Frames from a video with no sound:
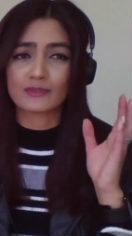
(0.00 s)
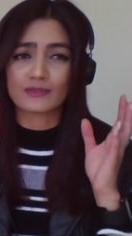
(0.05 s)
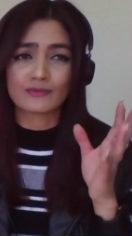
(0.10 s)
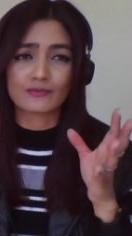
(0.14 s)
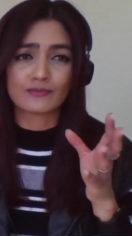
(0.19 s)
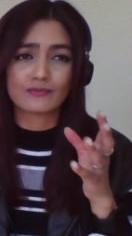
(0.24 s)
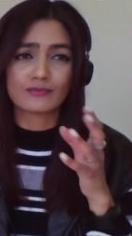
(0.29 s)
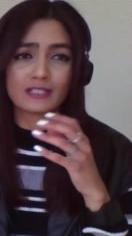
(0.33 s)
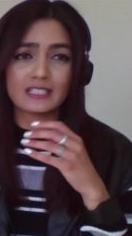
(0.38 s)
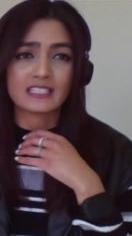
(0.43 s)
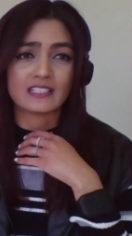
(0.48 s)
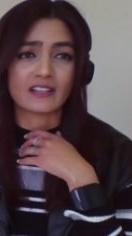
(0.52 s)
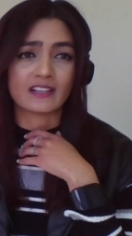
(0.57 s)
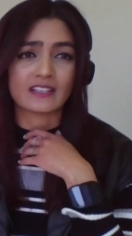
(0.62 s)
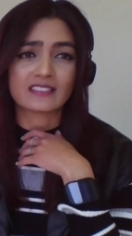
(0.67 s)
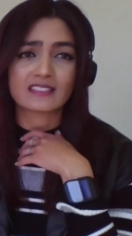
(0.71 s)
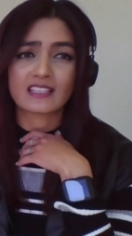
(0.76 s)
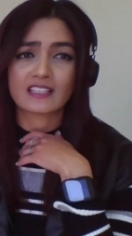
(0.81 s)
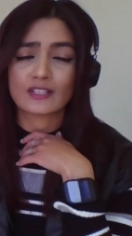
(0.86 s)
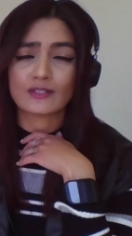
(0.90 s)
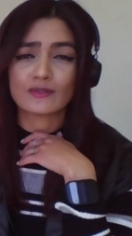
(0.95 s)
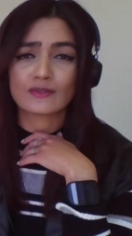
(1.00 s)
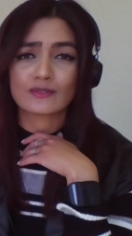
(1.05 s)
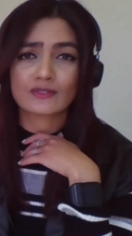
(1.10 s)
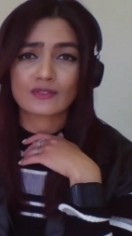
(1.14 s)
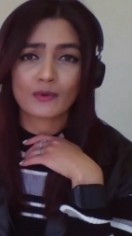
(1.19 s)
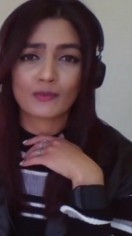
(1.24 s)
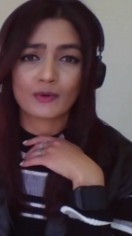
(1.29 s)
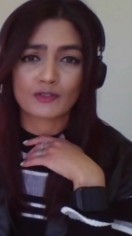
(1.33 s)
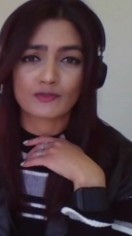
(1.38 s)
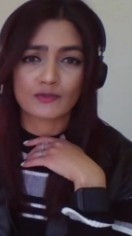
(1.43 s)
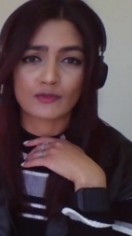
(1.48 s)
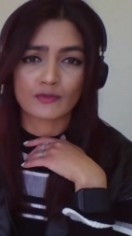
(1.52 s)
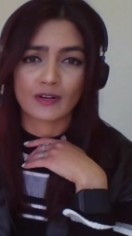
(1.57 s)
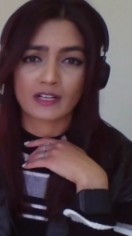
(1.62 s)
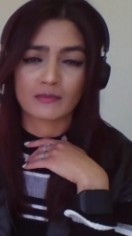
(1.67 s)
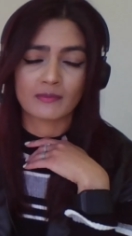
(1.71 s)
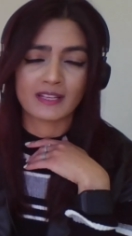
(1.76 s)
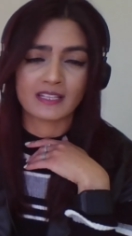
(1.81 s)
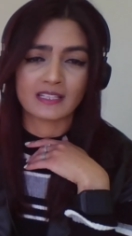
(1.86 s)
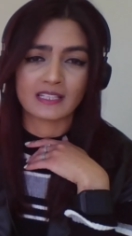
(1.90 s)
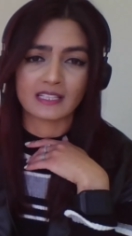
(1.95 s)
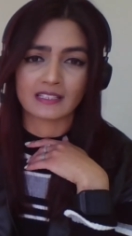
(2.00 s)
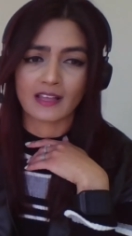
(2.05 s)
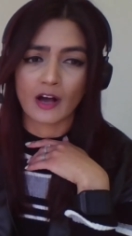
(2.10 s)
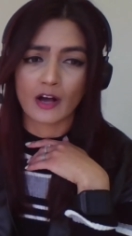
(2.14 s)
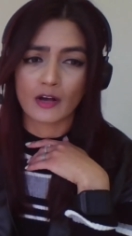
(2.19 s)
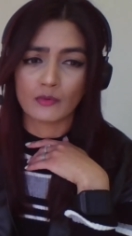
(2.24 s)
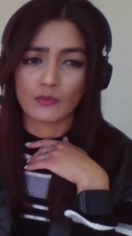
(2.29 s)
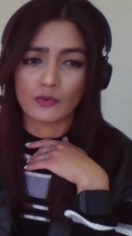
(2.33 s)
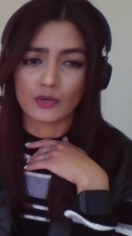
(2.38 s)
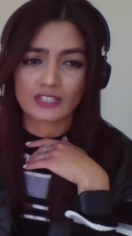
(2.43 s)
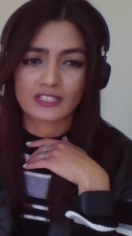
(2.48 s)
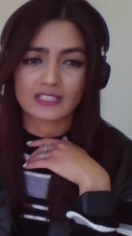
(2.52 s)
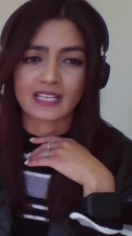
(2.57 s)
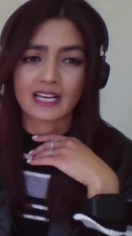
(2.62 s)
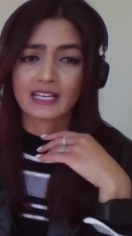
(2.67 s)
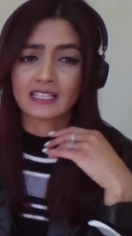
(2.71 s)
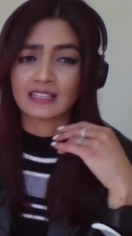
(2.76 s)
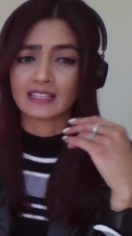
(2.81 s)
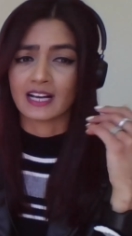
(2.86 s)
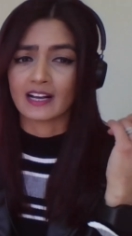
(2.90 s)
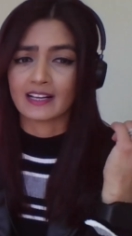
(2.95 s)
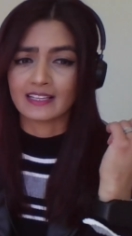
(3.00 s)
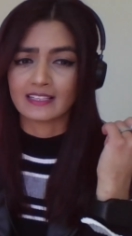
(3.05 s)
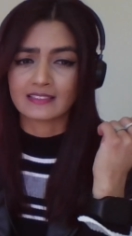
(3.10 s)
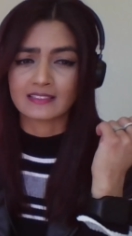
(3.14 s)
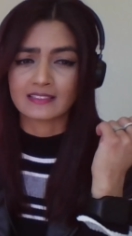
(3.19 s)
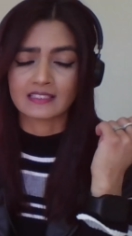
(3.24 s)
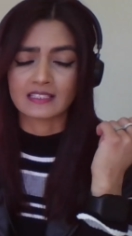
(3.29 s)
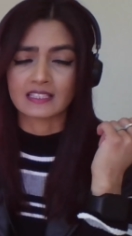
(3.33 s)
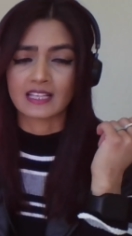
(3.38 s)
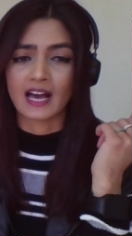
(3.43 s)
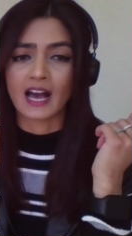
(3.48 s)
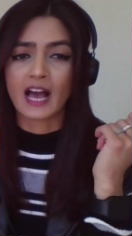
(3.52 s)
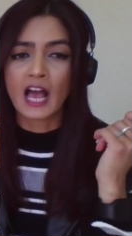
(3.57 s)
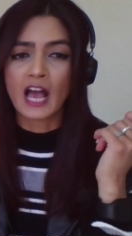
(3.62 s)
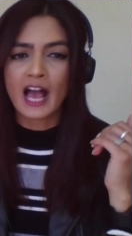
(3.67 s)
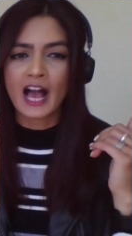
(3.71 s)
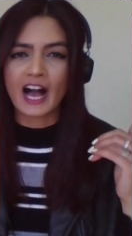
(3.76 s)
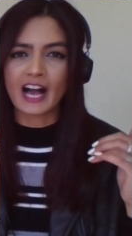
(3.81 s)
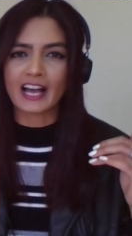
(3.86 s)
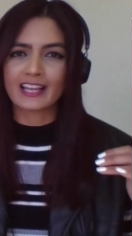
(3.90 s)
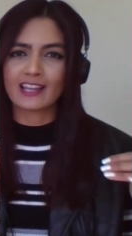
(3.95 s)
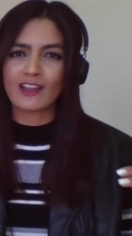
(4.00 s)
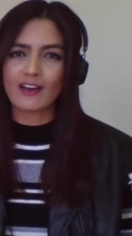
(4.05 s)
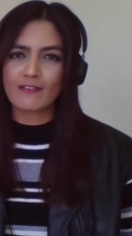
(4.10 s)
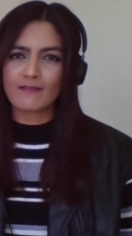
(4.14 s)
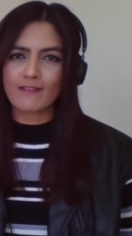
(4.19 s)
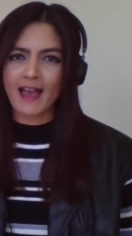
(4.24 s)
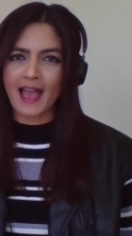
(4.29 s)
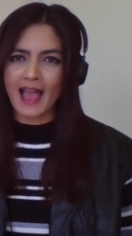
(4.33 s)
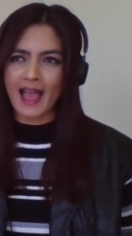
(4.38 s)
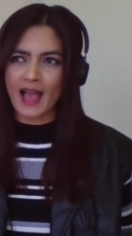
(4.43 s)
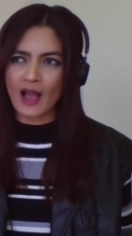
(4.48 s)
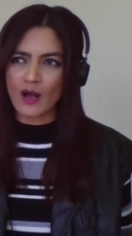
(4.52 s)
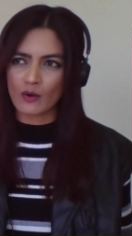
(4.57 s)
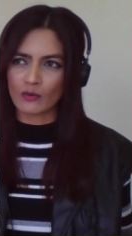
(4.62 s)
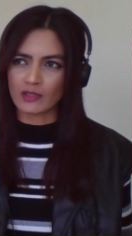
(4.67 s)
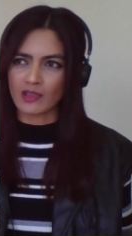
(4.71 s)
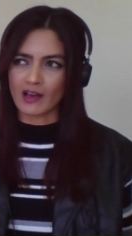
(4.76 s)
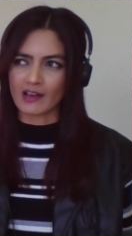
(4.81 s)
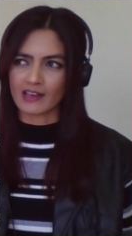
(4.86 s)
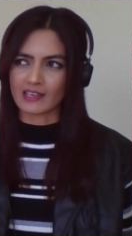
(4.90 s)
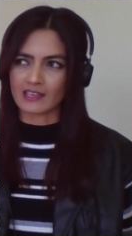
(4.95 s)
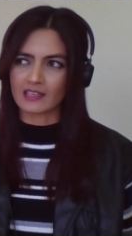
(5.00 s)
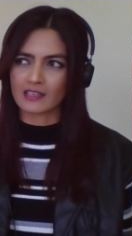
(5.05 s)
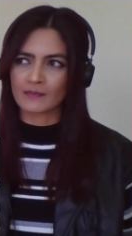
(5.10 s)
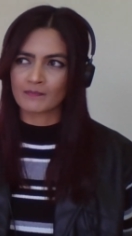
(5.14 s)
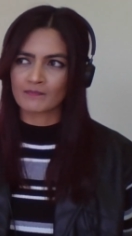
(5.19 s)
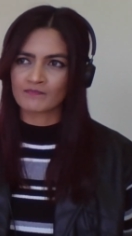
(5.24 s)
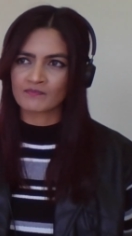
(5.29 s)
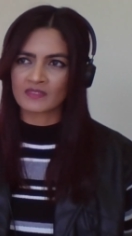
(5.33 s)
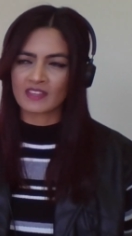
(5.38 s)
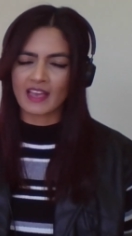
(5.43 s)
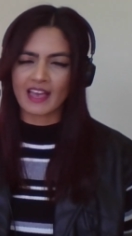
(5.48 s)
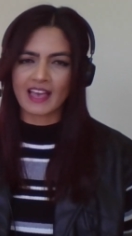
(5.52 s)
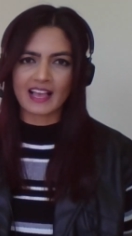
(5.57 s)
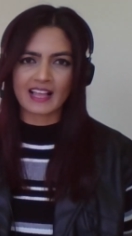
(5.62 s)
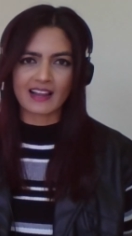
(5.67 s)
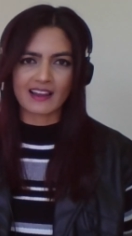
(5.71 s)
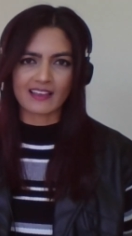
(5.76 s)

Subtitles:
That was really nice. Thank you so much for recommending that I watch that and that I listen to that. I love how, like,